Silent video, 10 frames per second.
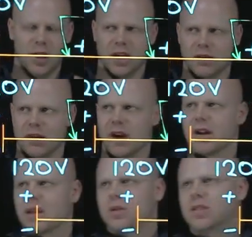paying very
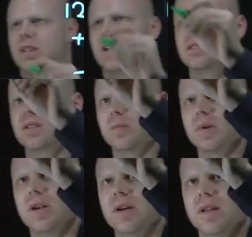close attention to
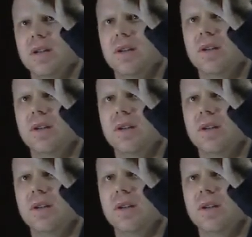polarity.